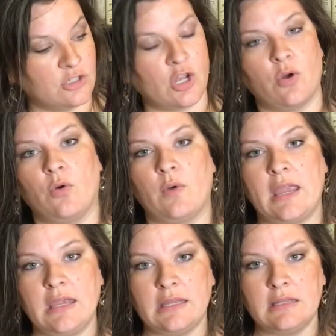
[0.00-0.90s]
So
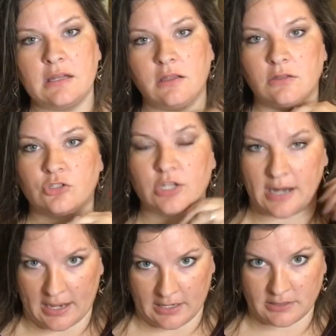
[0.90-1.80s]
in
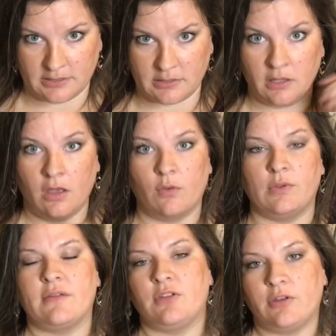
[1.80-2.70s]
genetics,
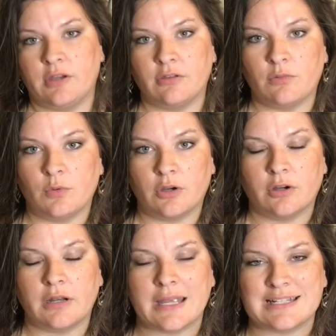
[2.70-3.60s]
whenever you hear the
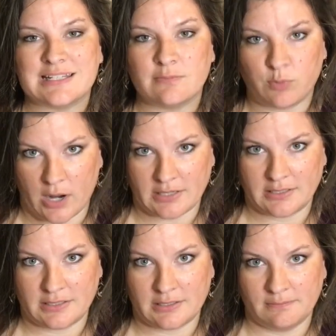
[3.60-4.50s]
word
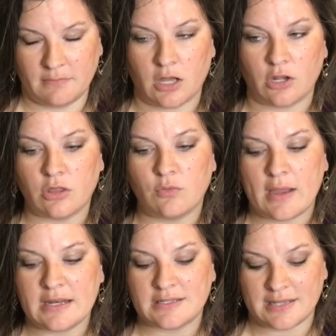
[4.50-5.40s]
expressed, another
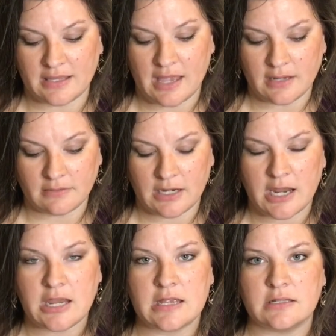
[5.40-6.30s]
way to say that
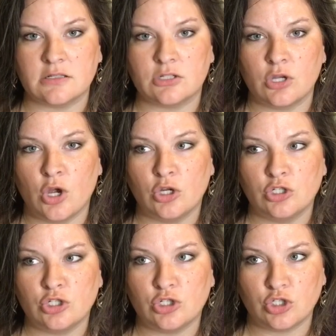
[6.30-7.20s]
is
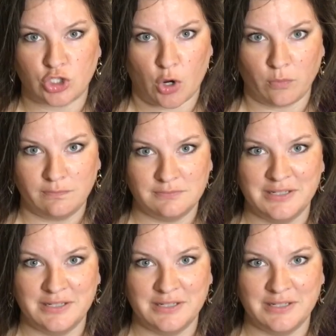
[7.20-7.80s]
show.